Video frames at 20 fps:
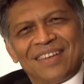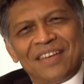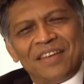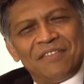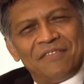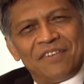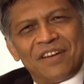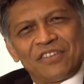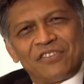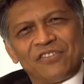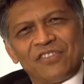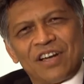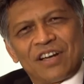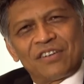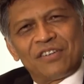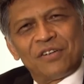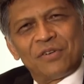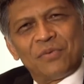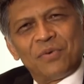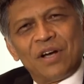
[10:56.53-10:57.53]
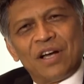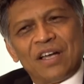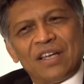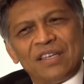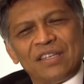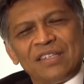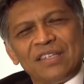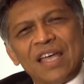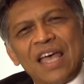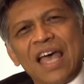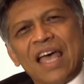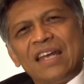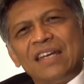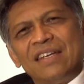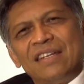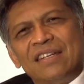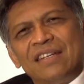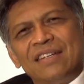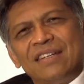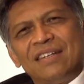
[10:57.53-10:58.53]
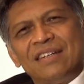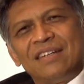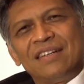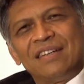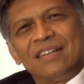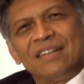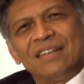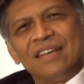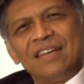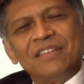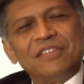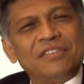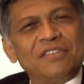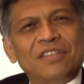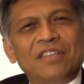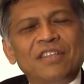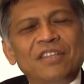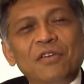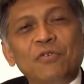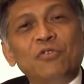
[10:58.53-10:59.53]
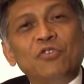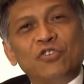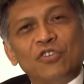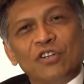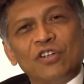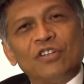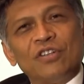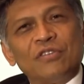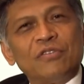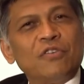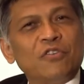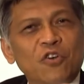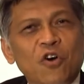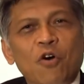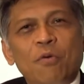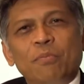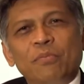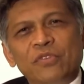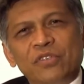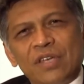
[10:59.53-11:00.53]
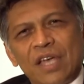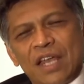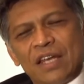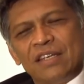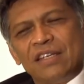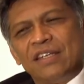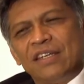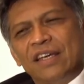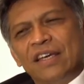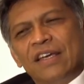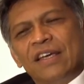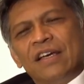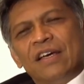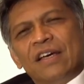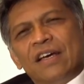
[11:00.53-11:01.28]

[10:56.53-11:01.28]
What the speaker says: infrastructure-wise and institutional norms and